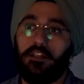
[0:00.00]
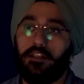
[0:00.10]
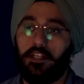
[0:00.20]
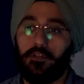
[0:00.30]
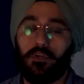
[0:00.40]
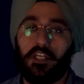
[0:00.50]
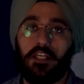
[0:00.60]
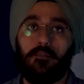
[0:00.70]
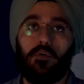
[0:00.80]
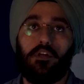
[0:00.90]
then you
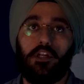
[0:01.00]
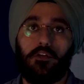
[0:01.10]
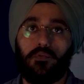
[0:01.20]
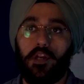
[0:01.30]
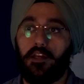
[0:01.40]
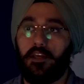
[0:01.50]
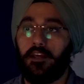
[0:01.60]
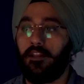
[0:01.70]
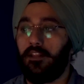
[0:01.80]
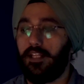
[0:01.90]
keep on
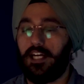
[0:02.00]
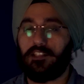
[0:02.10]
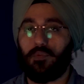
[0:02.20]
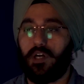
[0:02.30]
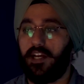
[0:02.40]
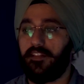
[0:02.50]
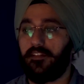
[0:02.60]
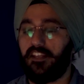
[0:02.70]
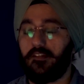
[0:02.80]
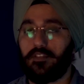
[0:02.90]
iterating. That's why
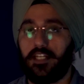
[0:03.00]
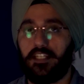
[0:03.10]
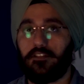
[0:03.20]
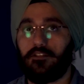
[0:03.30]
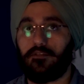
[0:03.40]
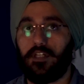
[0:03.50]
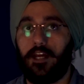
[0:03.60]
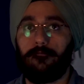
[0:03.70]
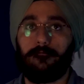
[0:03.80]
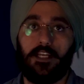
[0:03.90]
the teams like
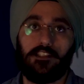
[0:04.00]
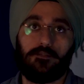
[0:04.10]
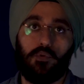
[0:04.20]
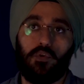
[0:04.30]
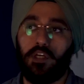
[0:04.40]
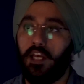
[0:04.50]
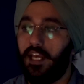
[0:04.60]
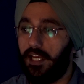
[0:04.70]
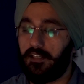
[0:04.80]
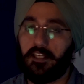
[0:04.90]
Instagram, Facebook,
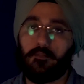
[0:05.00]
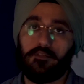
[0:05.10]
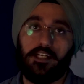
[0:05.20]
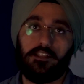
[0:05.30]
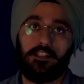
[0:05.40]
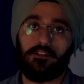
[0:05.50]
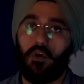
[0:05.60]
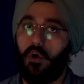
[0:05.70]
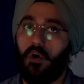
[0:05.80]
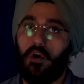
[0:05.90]
and teams like this
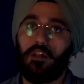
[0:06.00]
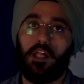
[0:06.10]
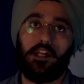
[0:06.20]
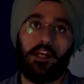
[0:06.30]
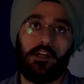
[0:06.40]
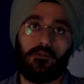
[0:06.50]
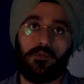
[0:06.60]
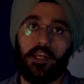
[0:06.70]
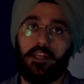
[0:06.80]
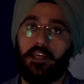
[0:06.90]
all are
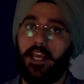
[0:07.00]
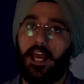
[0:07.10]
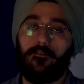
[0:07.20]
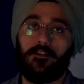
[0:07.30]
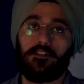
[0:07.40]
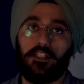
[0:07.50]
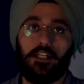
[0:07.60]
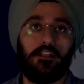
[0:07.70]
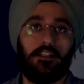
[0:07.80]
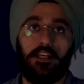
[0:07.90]
iterating every
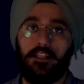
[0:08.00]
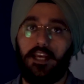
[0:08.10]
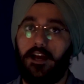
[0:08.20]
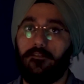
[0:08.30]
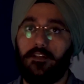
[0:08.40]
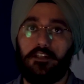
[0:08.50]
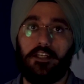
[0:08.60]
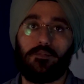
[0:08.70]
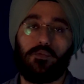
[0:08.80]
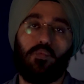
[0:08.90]
single day. They have the
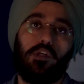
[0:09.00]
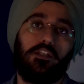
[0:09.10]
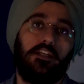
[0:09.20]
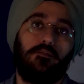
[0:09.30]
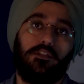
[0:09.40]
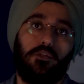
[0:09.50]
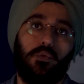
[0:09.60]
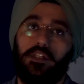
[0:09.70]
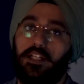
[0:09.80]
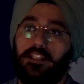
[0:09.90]
teams. What teams are
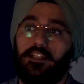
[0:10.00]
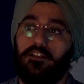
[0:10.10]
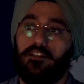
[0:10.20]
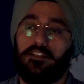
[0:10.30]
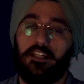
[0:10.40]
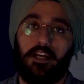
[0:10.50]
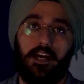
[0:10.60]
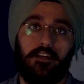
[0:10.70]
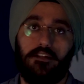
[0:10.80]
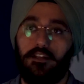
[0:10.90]
doing? Like they're not sitting
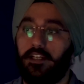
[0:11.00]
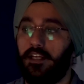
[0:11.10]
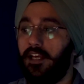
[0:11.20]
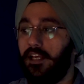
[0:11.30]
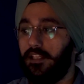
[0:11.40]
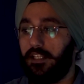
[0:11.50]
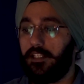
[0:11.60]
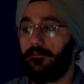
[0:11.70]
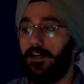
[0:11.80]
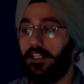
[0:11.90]
idle. Like they
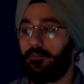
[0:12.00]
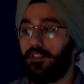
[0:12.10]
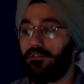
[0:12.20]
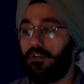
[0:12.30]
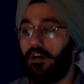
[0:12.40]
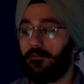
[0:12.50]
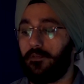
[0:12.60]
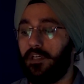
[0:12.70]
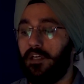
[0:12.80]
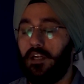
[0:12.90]
develop the
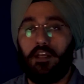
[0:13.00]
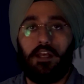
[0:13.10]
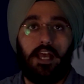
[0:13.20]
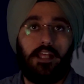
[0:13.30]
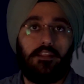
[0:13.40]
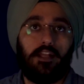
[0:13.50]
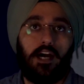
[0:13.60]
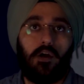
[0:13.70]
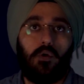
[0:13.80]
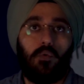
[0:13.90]
software, and
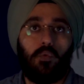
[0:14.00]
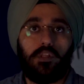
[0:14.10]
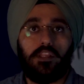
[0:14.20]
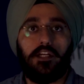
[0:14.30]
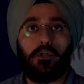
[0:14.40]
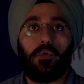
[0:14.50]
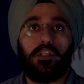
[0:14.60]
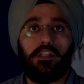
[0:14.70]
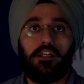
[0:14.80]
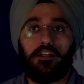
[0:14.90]
now what they are
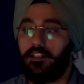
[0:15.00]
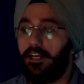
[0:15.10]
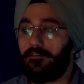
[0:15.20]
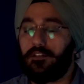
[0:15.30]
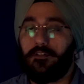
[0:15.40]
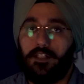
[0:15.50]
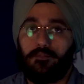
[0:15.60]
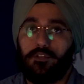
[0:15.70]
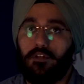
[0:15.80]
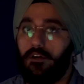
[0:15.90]
doing there, they have
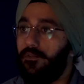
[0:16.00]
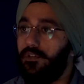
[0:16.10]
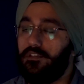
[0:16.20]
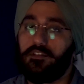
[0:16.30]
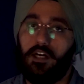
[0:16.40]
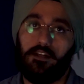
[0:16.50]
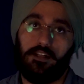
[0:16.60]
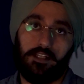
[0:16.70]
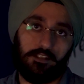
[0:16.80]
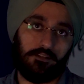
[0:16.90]
developed the software. It's done.
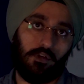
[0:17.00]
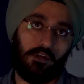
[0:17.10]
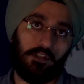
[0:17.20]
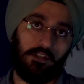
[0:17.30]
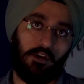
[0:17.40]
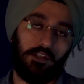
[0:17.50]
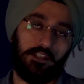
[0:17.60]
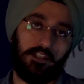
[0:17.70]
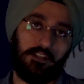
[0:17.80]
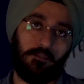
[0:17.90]
Like this all
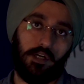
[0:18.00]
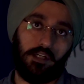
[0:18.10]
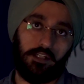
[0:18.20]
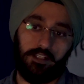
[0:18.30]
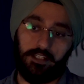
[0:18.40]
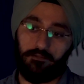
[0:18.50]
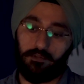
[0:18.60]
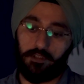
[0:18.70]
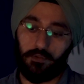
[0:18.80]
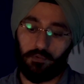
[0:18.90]
there in the market. They can
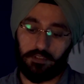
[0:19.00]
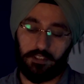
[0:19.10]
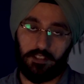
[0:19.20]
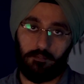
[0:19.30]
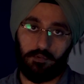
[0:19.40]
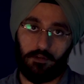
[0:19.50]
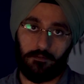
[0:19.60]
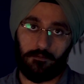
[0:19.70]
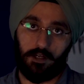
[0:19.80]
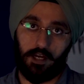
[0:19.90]
reduce the number
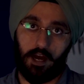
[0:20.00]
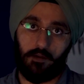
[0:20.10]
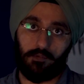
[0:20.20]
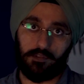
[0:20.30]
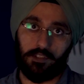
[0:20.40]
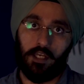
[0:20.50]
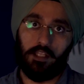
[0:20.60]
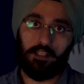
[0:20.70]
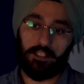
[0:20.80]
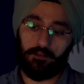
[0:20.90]
of hours.
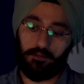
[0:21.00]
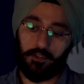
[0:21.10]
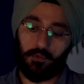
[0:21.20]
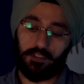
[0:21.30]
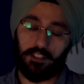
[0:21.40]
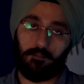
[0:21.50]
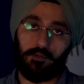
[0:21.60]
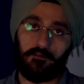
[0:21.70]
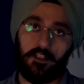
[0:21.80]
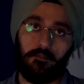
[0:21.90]
They can reduce the
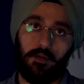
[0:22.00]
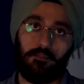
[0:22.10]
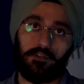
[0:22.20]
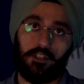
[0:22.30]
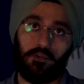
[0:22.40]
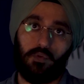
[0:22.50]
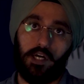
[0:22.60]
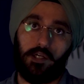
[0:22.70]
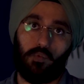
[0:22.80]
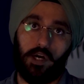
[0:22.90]
number of team members
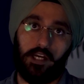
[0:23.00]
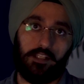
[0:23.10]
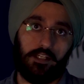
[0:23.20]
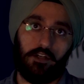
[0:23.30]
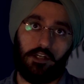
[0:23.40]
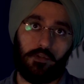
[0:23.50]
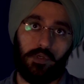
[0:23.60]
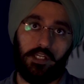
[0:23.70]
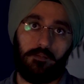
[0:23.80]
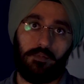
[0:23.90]
required. Why they are not
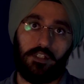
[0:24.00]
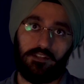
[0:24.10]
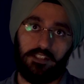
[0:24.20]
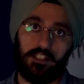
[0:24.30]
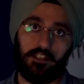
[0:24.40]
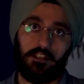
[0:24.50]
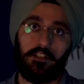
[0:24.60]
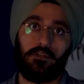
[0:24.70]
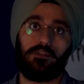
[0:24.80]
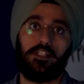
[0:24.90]
doing it? Because they are
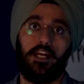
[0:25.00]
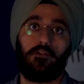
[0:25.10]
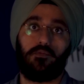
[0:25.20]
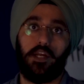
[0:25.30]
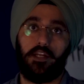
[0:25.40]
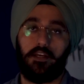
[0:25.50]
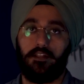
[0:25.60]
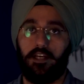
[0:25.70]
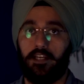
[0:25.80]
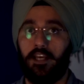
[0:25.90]
continuously
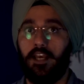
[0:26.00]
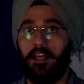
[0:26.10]
iterating. Like